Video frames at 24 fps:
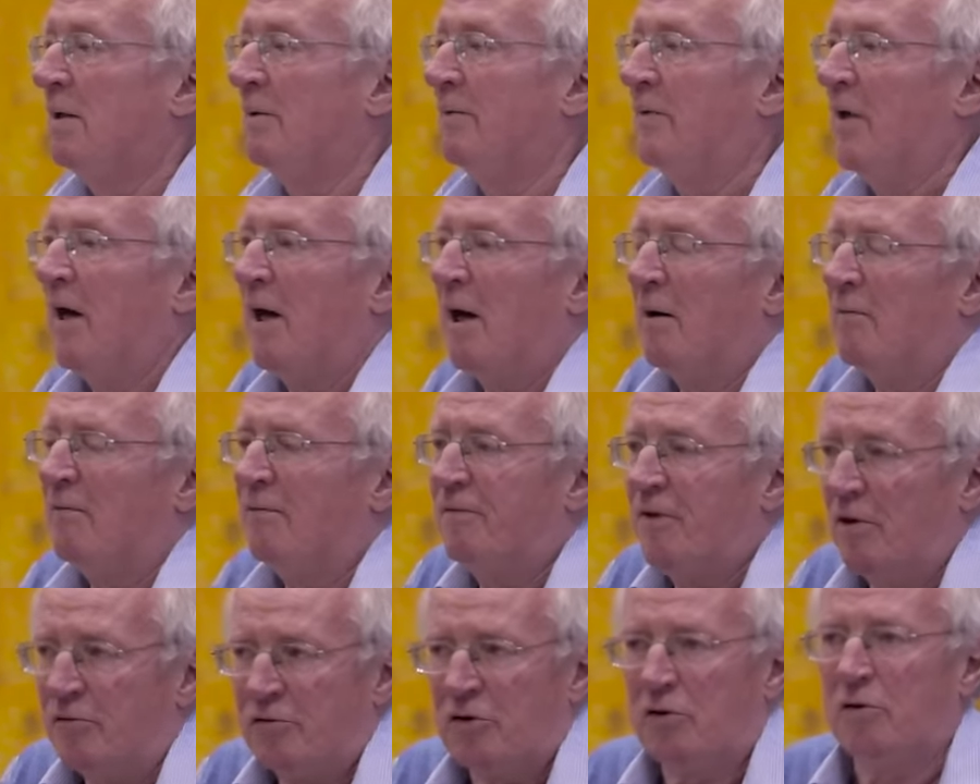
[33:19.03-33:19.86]
their
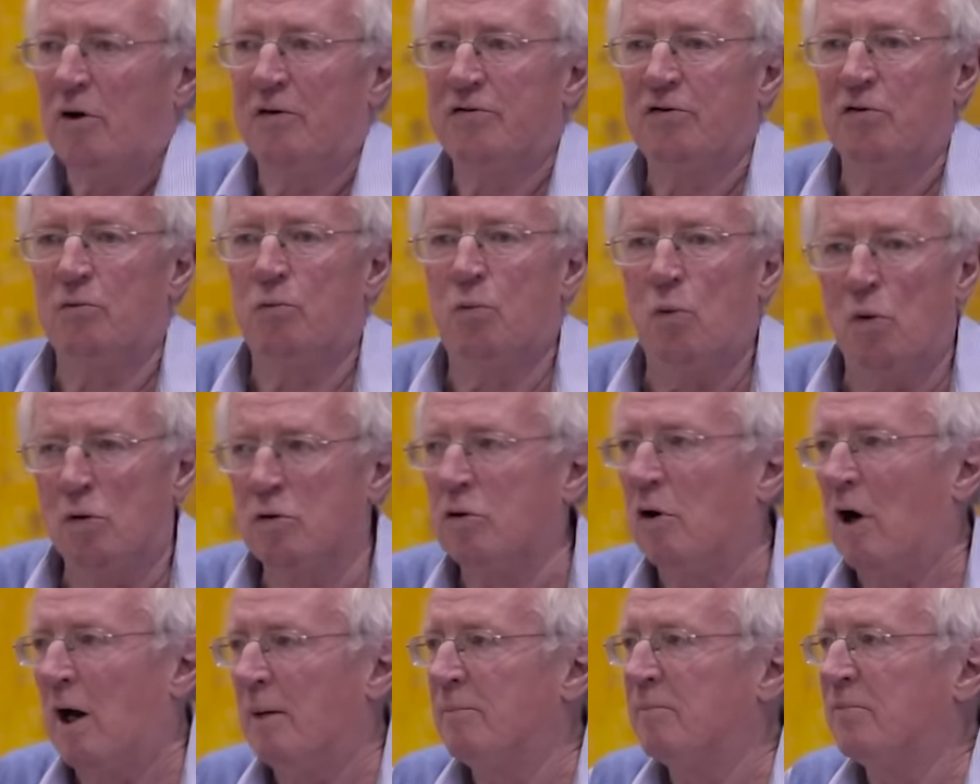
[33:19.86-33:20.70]
photographs of war
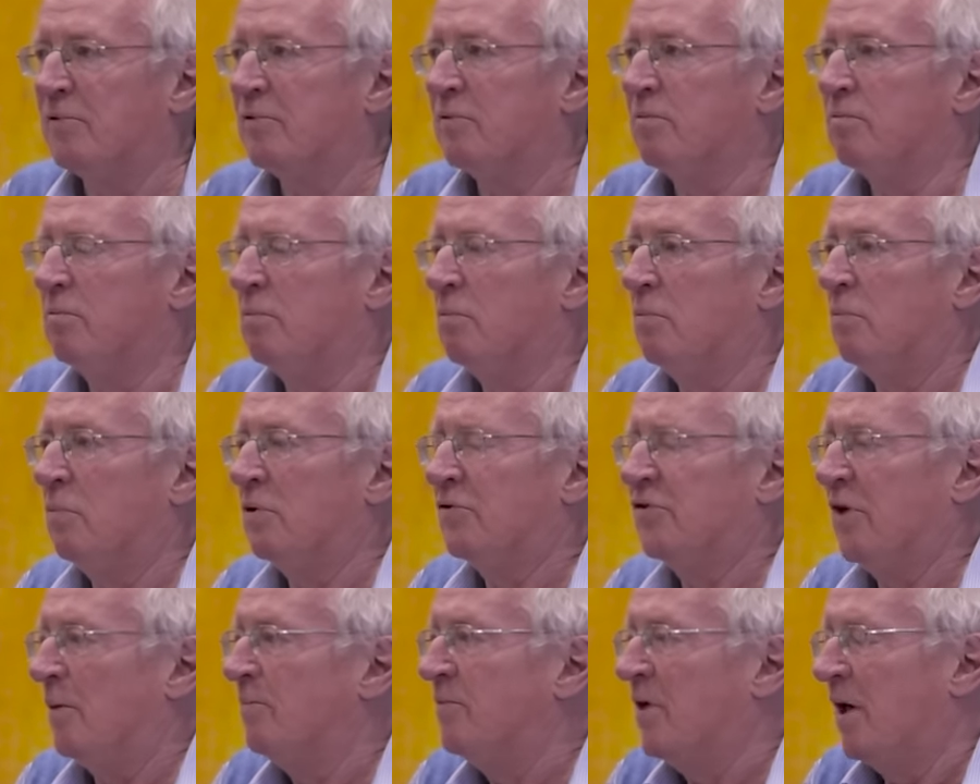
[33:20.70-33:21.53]
crimes
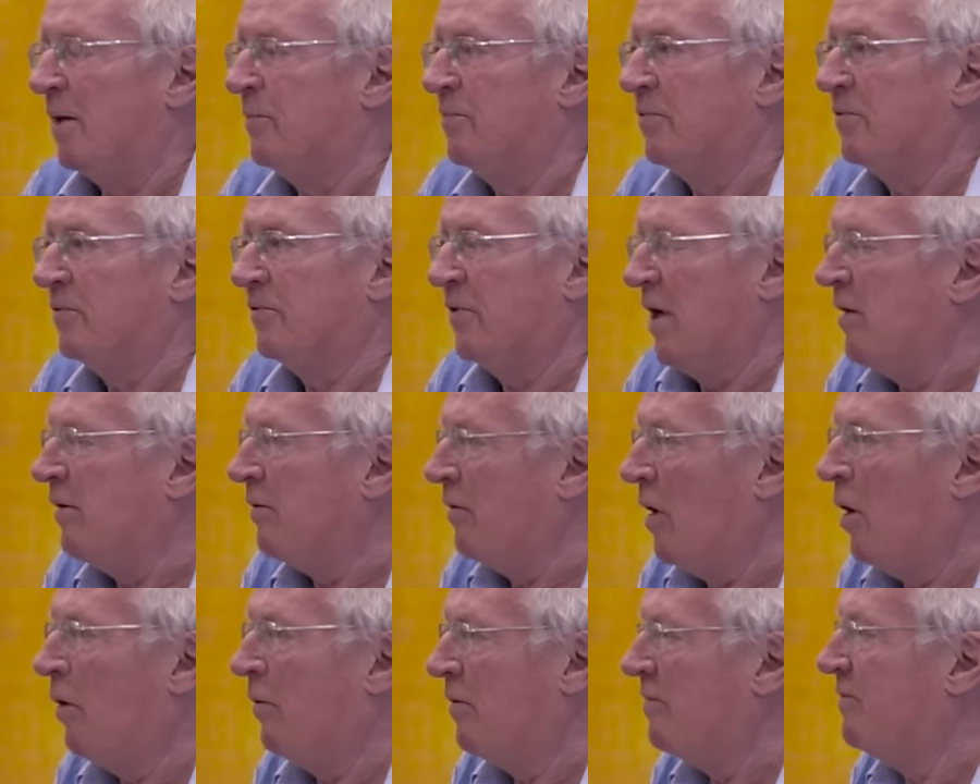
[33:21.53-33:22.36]
were sometimes
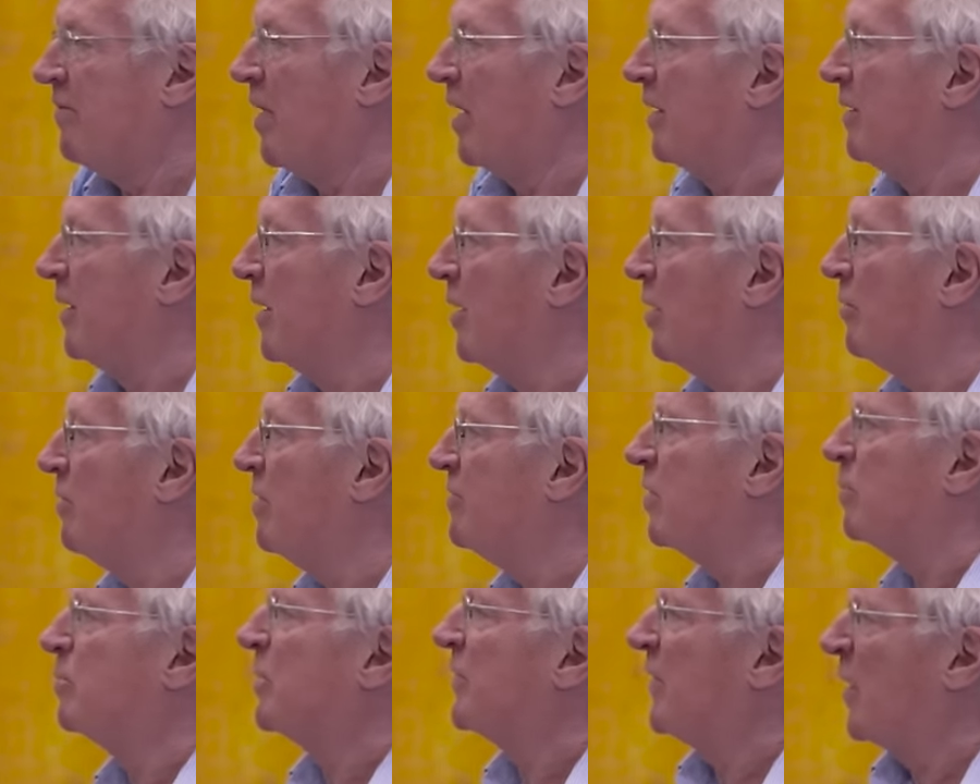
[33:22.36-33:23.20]
horrifyingly
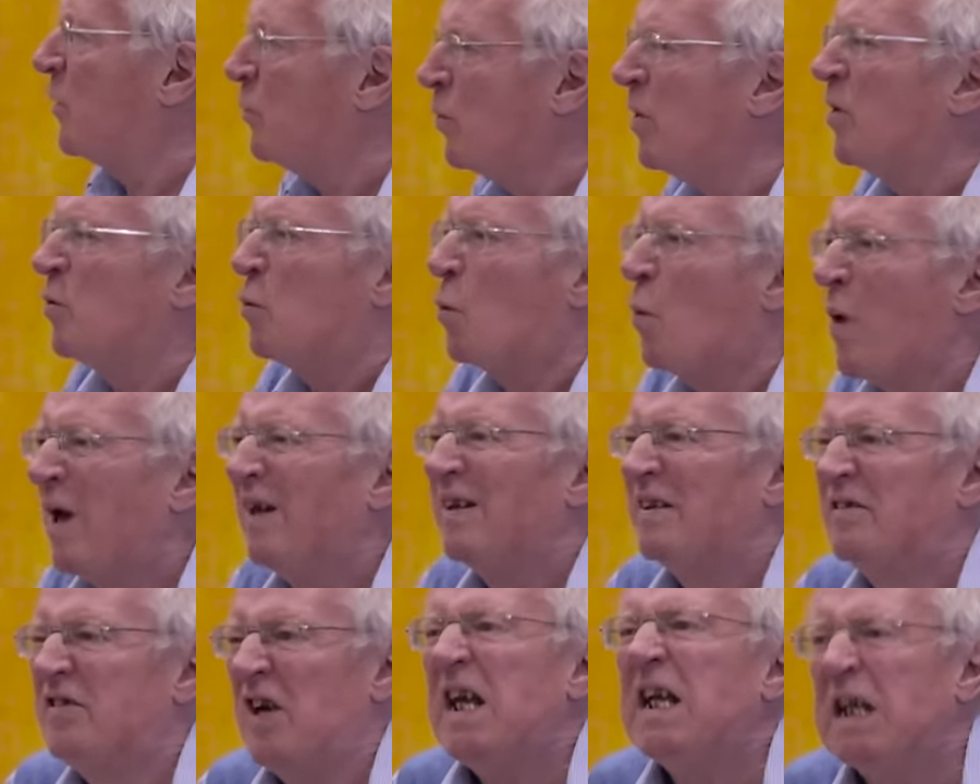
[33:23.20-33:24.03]
horrific, but they weren't
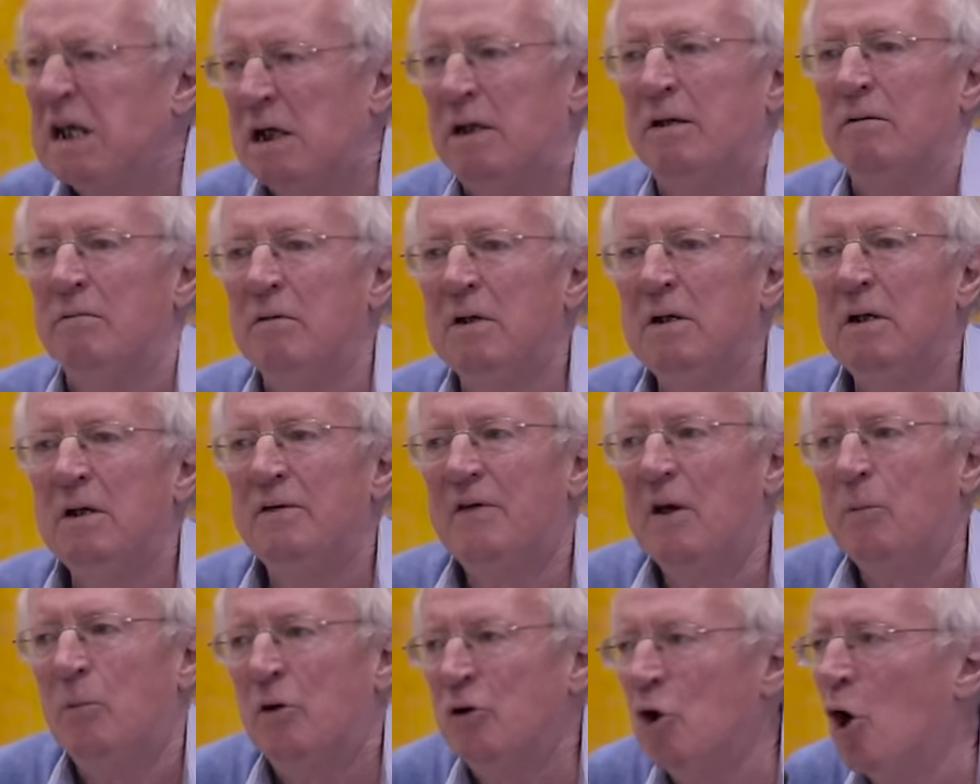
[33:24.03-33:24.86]
well taken.
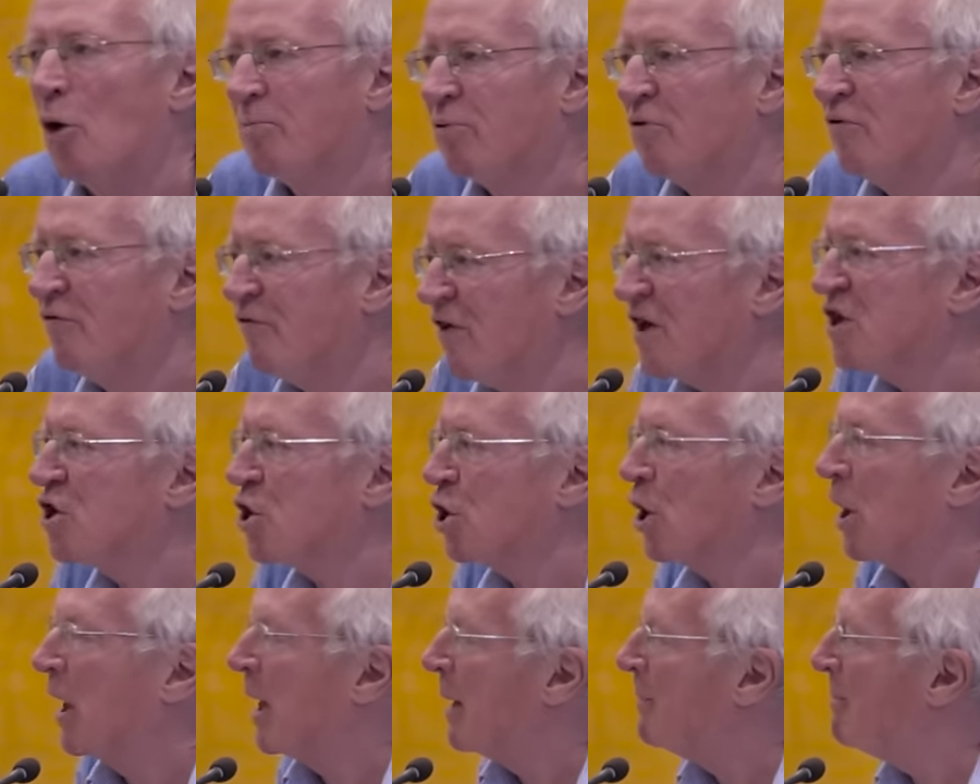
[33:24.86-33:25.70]
They were not
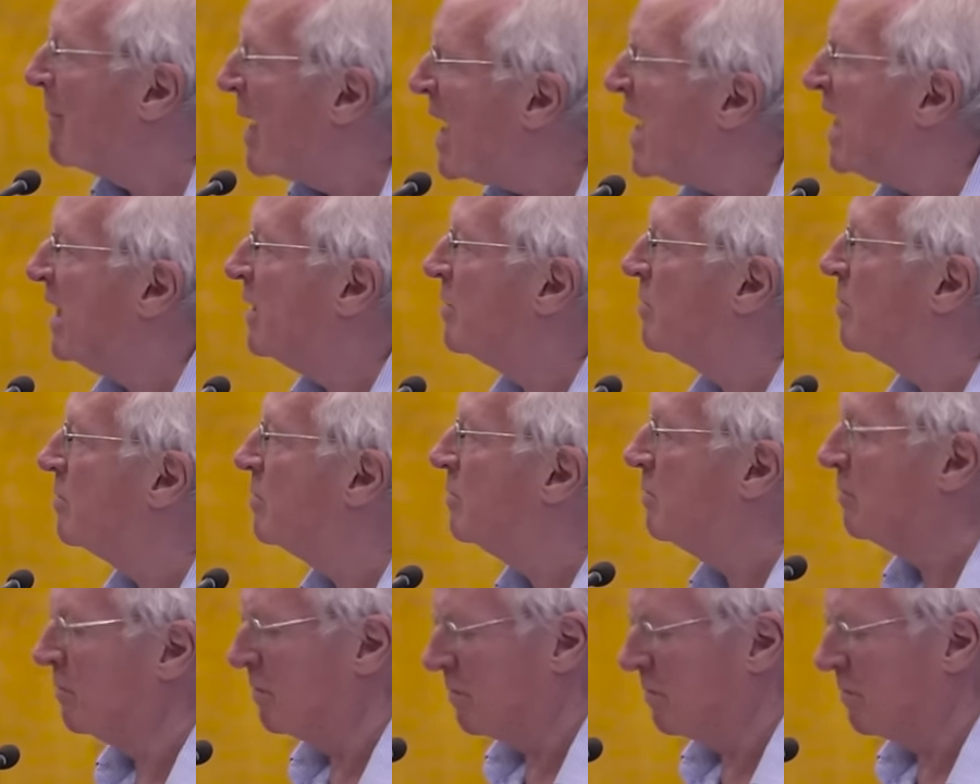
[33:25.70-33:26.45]
professionally made.